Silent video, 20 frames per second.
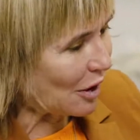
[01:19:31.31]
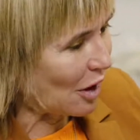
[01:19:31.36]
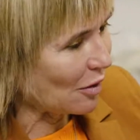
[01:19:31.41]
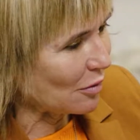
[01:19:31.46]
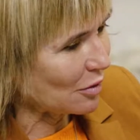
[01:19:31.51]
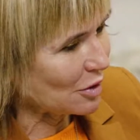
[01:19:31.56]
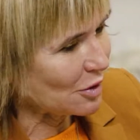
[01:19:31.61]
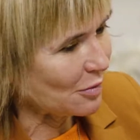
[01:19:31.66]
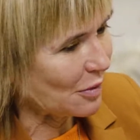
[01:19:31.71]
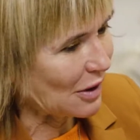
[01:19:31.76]
when
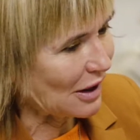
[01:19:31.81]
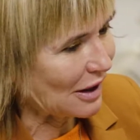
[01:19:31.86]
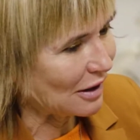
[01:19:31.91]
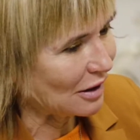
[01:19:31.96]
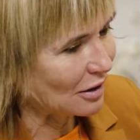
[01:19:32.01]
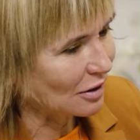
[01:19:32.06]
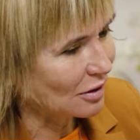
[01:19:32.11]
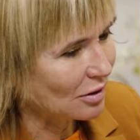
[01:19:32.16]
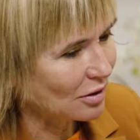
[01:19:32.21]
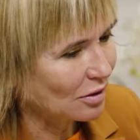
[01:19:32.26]

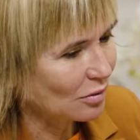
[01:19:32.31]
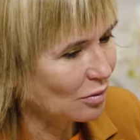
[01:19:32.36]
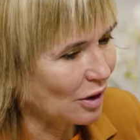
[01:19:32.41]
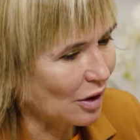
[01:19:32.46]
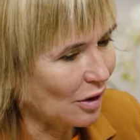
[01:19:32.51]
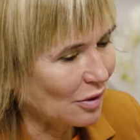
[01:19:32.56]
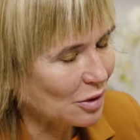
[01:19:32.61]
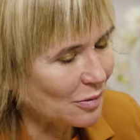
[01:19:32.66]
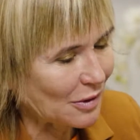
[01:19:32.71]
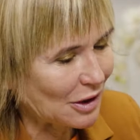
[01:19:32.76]

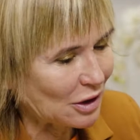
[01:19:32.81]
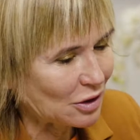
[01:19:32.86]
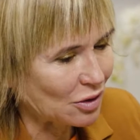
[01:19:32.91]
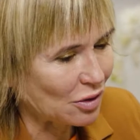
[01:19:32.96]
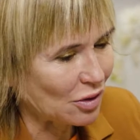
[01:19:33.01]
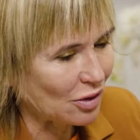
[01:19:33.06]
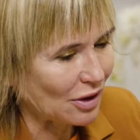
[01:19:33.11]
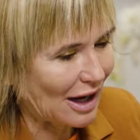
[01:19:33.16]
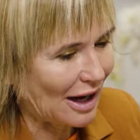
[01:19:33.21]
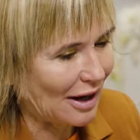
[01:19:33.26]
I was being
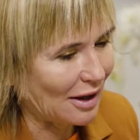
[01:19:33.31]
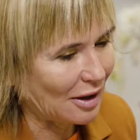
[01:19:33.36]
taught